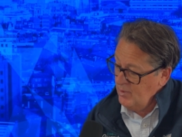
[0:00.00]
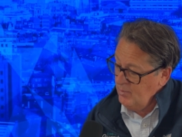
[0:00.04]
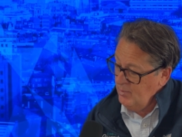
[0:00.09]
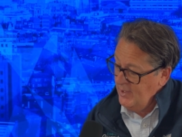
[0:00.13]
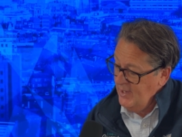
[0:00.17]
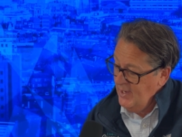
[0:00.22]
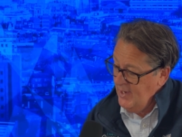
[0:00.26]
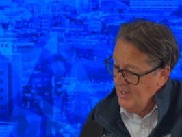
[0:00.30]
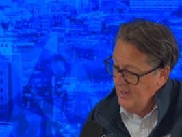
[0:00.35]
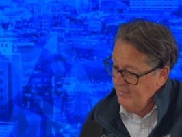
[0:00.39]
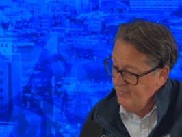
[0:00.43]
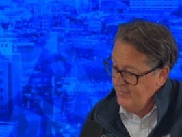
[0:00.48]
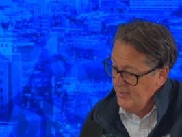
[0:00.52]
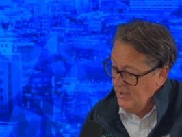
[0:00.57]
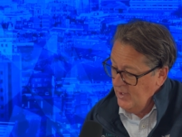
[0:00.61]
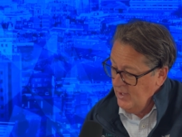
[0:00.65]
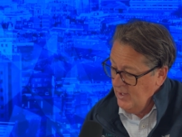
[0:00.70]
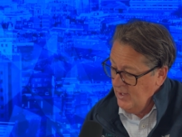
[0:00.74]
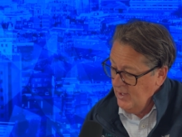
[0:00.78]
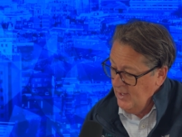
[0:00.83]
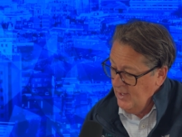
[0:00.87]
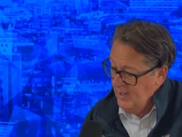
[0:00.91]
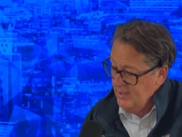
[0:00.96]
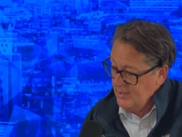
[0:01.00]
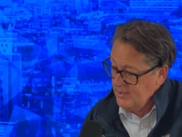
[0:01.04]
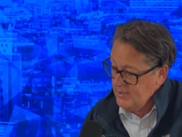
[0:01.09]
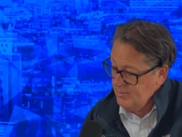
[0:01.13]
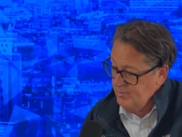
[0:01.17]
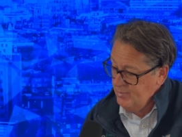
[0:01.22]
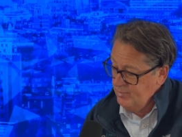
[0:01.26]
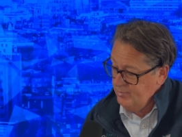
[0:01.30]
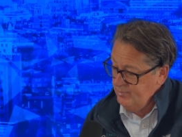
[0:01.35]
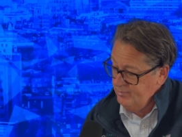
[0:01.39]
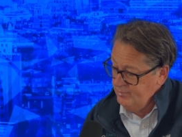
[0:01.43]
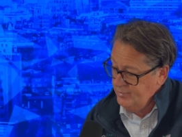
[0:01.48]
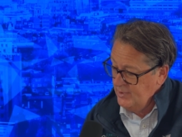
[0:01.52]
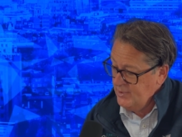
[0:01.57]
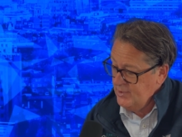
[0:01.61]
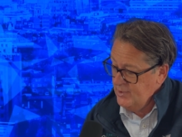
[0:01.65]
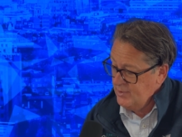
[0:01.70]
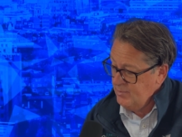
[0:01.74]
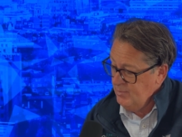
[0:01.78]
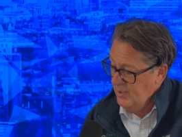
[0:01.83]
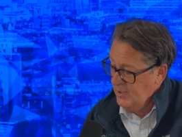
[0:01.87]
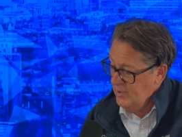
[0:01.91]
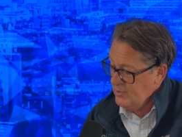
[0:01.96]
we have uh, ex
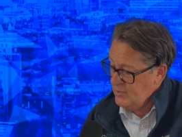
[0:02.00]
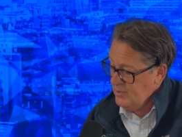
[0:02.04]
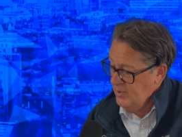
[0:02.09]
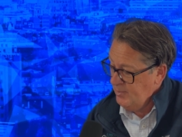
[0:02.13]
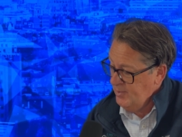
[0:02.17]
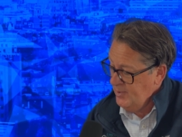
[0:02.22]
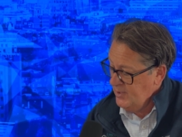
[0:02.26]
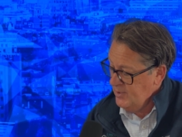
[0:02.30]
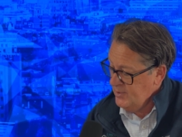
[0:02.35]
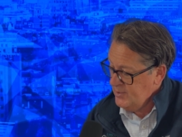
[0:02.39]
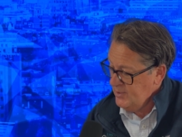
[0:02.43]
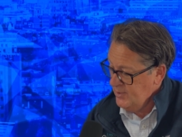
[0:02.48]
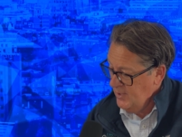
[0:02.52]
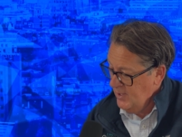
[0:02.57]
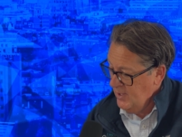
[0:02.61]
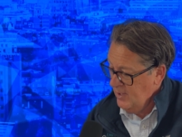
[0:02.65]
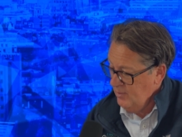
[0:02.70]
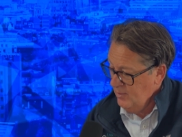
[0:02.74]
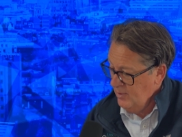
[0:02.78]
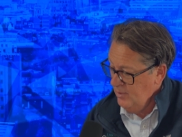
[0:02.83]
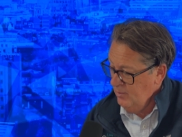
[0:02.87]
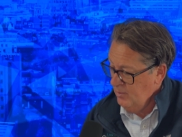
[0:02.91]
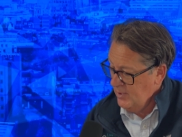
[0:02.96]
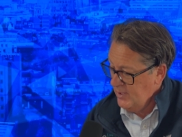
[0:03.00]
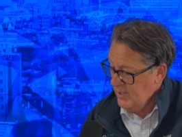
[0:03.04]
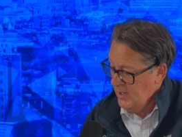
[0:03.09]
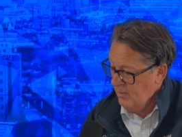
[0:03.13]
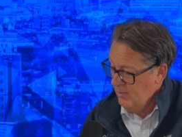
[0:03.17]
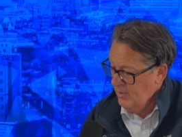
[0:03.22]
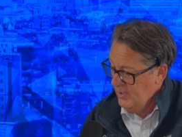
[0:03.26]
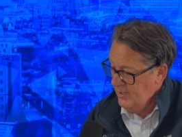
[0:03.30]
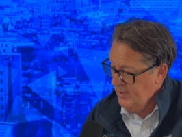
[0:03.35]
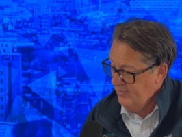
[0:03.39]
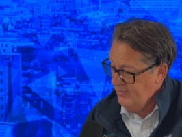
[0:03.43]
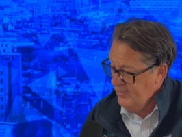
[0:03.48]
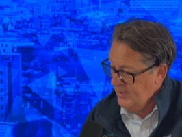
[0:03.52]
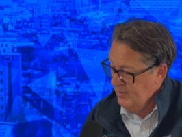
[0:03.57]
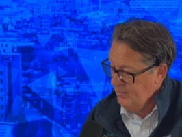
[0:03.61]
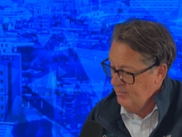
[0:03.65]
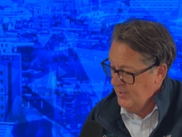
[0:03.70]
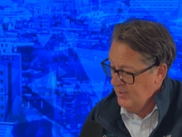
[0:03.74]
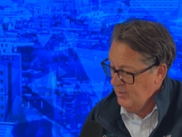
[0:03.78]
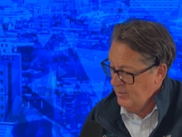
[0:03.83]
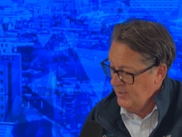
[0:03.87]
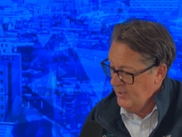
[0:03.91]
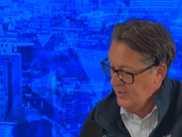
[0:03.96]
British military personnel who will go and live in
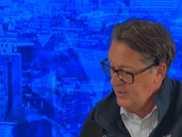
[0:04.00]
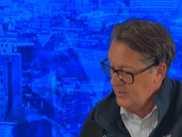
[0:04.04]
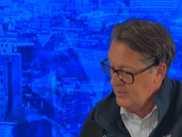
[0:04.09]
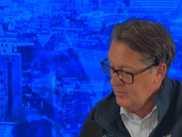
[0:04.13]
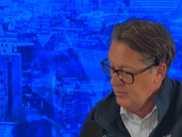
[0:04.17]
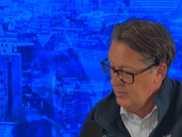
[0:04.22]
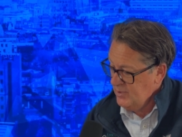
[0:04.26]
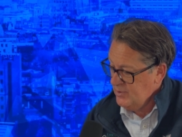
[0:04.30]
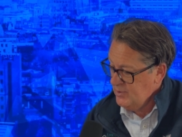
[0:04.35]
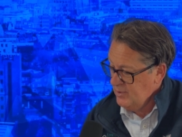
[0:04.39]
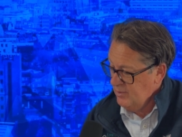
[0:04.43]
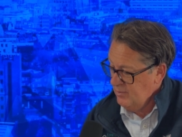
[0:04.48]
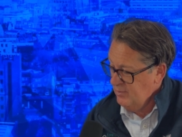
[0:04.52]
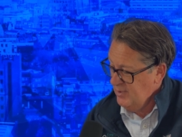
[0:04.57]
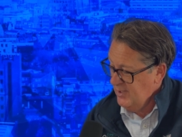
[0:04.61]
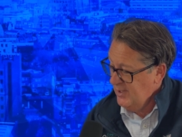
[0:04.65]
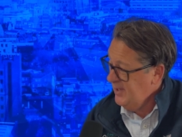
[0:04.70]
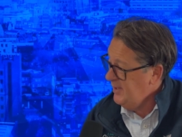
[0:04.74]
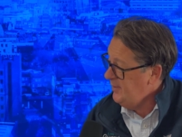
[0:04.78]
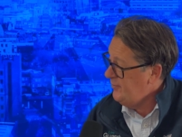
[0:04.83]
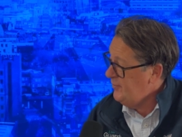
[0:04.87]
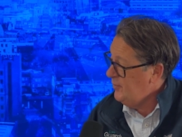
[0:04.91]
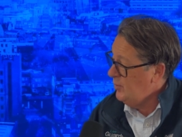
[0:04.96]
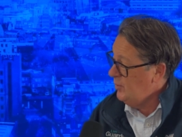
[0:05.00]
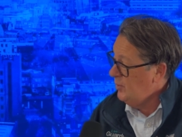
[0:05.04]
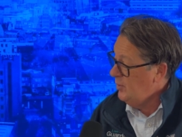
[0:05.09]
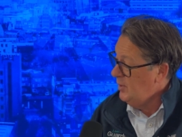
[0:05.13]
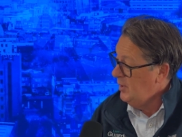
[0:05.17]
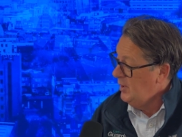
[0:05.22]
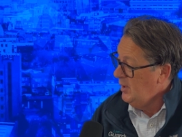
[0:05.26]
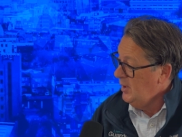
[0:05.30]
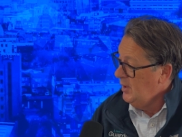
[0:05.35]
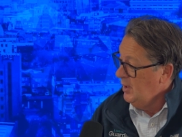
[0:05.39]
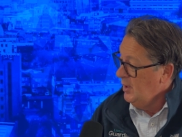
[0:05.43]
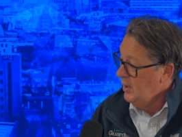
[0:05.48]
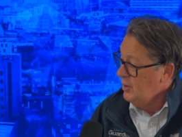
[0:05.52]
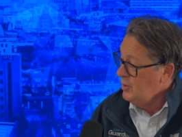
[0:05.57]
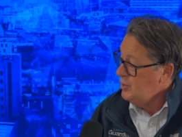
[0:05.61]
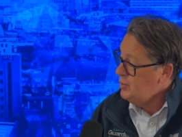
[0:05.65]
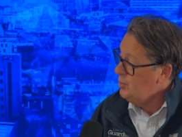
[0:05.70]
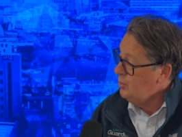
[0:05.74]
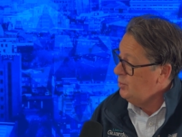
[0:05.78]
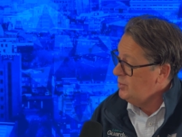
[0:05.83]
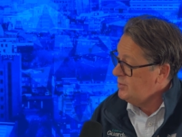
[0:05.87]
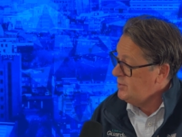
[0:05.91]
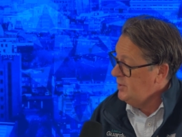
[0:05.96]
buildings, which are really for
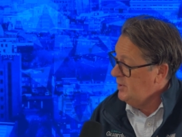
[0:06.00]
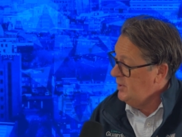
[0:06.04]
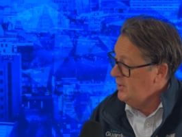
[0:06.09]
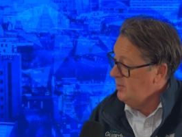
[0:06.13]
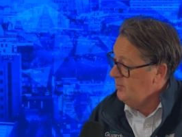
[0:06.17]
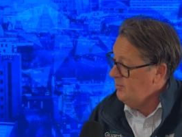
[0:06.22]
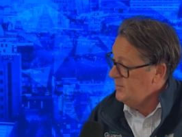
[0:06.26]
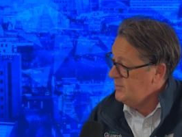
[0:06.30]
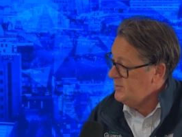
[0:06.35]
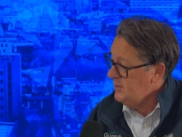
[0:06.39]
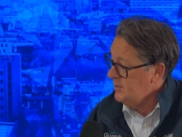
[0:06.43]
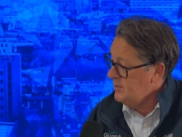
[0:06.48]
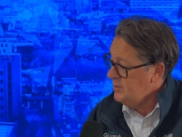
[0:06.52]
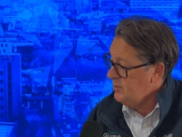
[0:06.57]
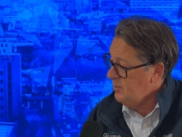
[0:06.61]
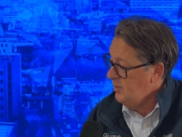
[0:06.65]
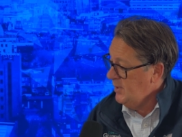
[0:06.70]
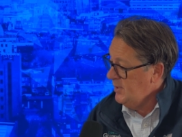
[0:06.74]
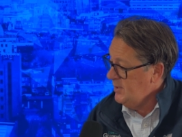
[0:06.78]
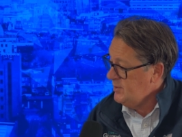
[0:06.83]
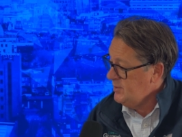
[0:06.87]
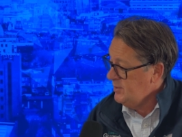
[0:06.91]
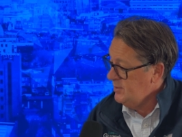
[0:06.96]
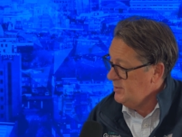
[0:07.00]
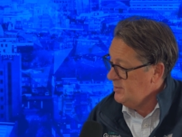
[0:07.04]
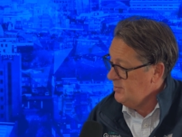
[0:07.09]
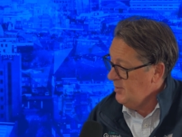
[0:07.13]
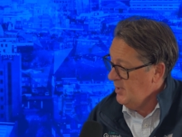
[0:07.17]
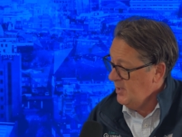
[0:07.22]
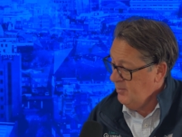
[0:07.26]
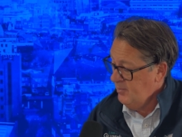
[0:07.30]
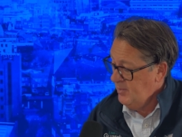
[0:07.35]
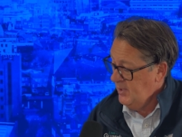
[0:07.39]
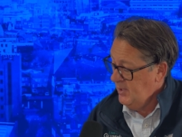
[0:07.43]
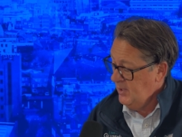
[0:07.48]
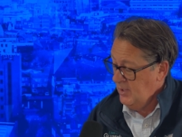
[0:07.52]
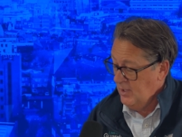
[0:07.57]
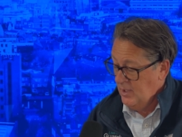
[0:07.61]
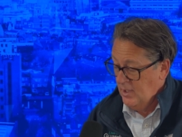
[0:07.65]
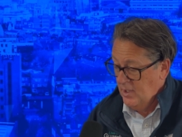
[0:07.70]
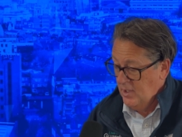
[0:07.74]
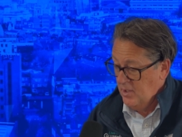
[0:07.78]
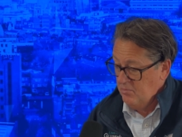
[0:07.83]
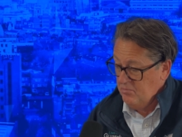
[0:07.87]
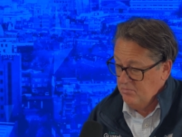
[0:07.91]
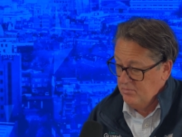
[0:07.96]
short term situations, maybe
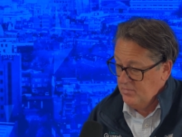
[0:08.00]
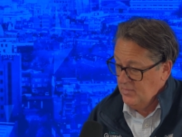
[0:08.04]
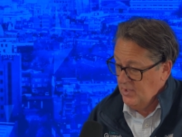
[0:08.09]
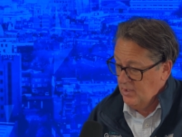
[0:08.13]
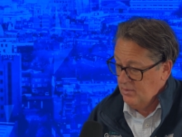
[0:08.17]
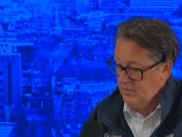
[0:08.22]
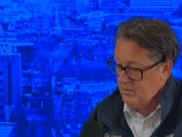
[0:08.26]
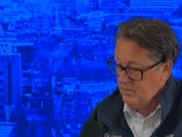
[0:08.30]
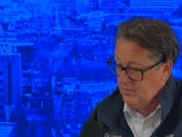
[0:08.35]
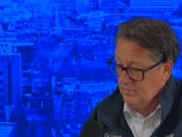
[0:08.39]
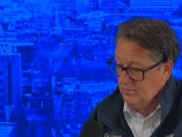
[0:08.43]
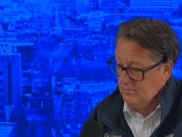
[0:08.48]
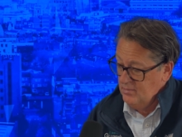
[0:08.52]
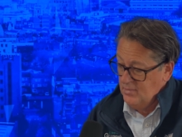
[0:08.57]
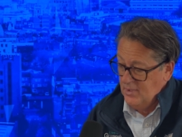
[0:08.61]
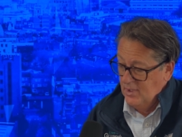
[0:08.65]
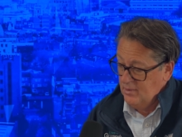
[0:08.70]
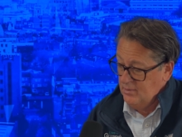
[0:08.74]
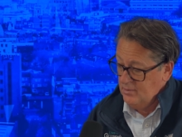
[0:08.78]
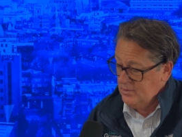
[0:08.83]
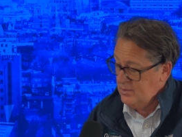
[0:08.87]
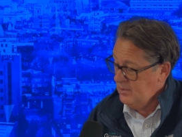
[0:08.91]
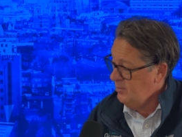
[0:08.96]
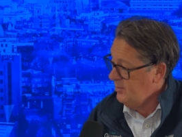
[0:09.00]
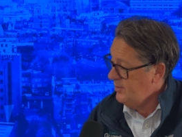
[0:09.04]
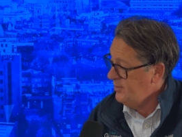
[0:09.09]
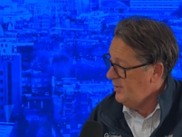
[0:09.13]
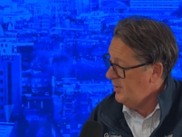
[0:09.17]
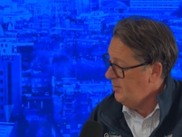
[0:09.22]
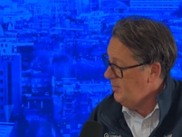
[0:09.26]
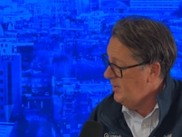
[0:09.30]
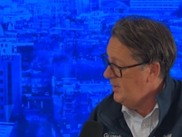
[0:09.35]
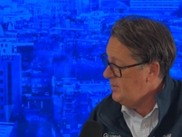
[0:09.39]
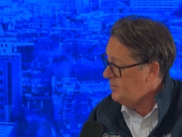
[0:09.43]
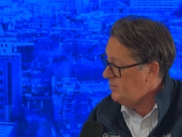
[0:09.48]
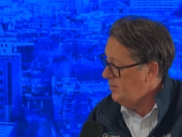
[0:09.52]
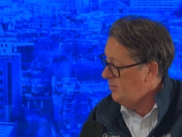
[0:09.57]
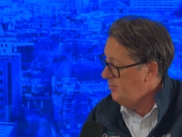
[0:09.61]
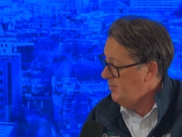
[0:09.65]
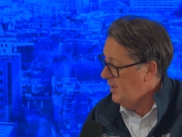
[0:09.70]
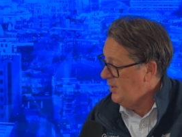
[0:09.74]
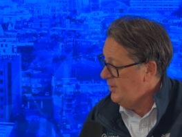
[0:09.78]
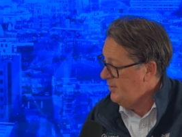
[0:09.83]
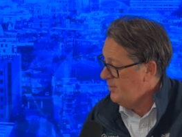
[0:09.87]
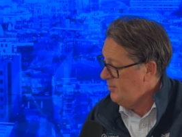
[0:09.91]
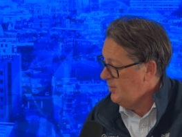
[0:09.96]
um, two or three weeks or a
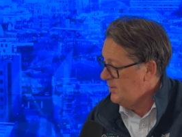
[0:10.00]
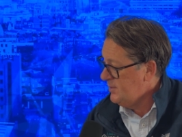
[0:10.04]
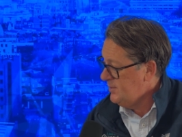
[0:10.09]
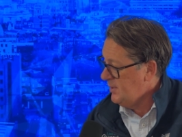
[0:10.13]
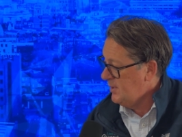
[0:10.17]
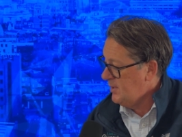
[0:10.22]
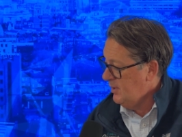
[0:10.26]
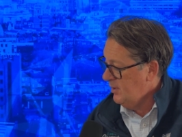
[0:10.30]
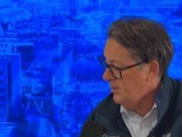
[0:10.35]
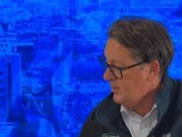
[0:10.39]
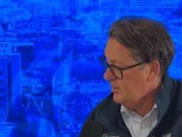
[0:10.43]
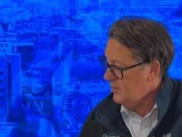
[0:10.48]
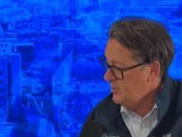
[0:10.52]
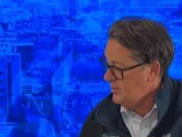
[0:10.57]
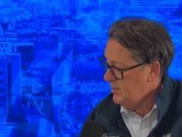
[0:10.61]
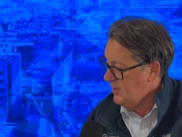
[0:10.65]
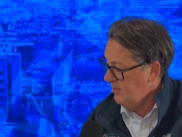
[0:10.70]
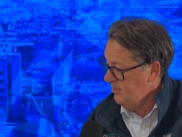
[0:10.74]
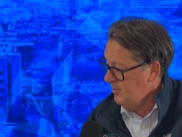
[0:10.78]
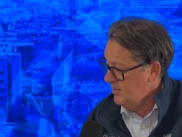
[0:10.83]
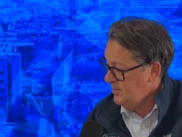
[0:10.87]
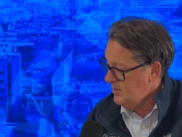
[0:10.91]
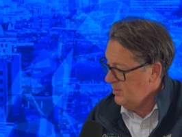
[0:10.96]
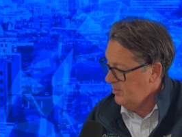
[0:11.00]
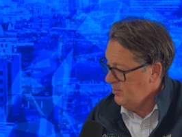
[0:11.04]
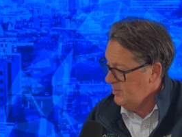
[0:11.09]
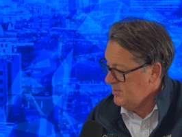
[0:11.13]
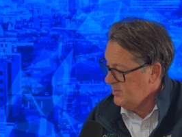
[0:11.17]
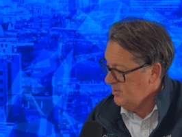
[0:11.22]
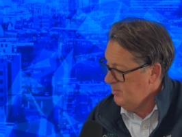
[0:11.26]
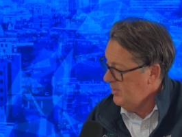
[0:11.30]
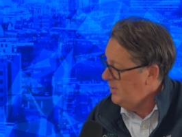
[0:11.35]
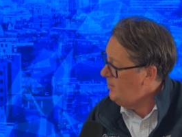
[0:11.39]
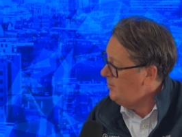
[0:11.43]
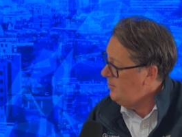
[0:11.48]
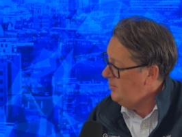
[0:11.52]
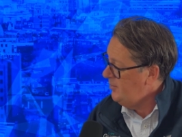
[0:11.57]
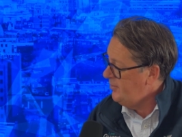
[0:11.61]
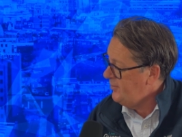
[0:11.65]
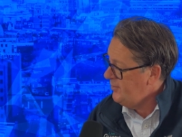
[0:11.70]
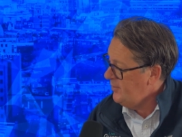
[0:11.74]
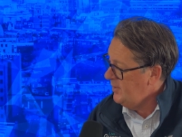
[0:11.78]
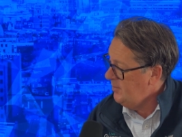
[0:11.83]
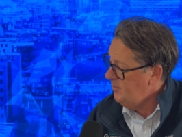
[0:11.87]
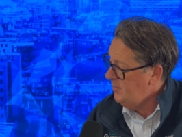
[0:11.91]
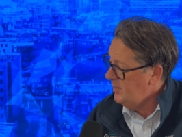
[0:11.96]
month, whereas the guardianship is always a minimum of
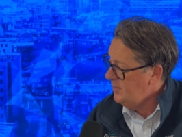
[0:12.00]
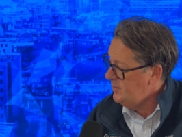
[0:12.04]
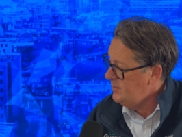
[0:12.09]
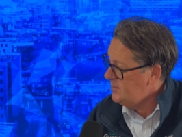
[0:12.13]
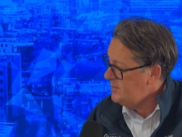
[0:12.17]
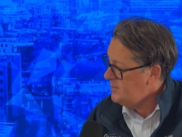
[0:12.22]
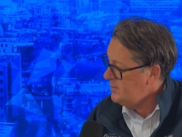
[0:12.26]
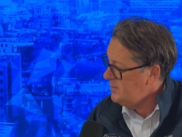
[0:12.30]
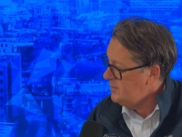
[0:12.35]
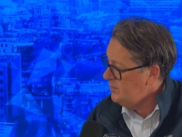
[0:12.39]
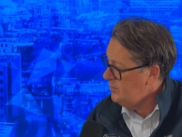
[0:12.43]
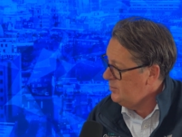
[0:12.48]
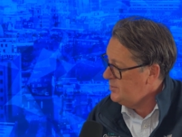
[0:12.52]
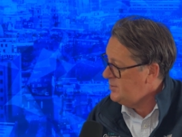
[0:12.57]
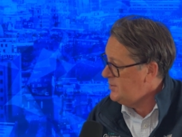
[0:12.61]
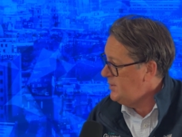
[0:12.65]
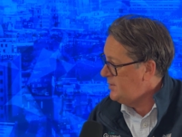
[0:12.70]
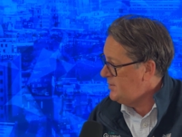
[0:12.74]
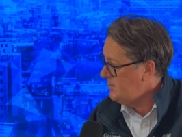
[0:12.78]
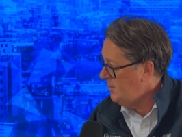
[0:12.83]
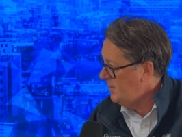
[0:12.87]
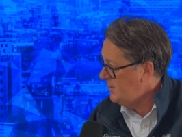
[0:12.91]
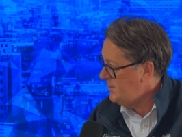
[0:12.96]
three months. Okay.